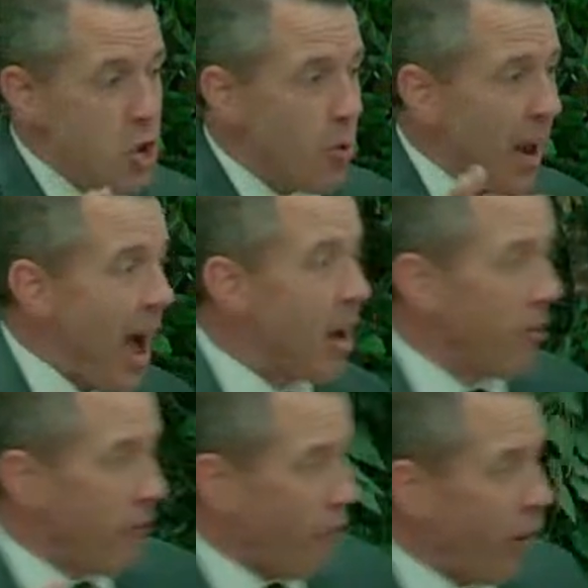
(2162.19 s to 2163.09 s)
and I are
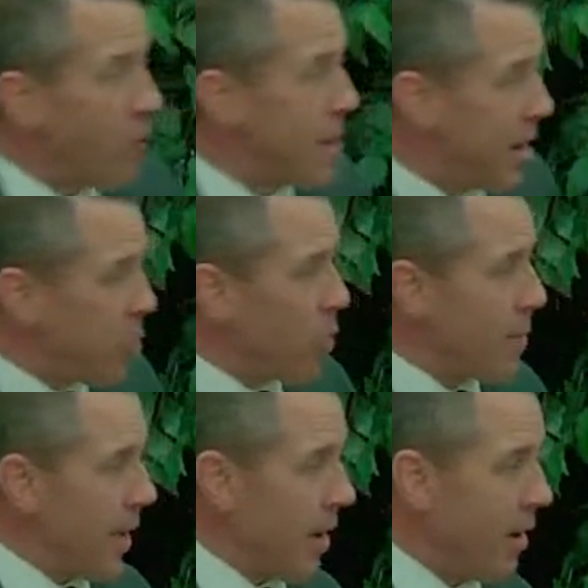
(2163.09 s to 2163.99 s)
frail men and women.
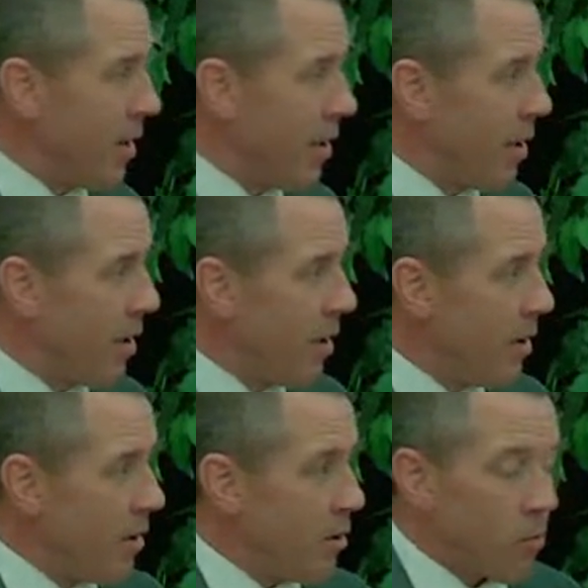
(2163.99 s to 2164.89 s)

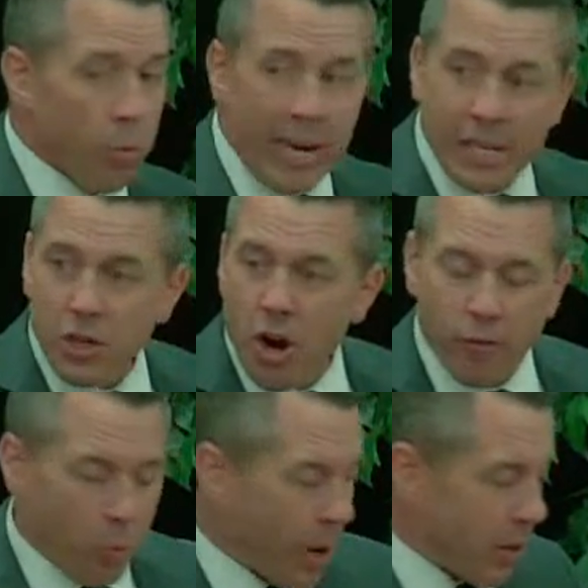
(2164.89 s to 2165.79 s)
Reach over
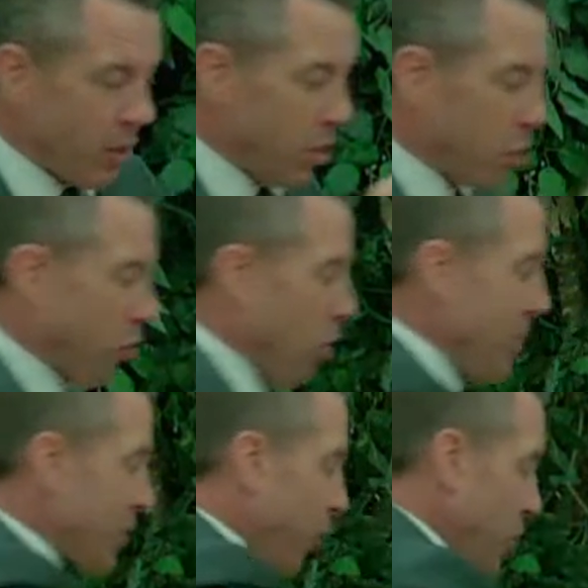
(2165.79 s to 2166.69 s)
whether the storm is
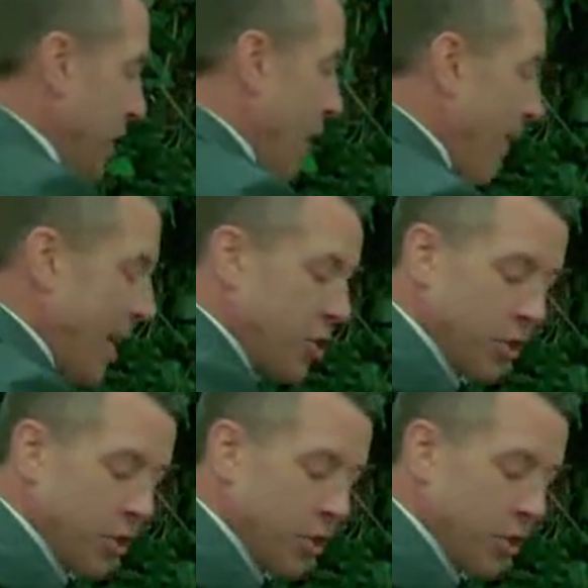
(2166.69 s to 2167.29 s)
for salvation, the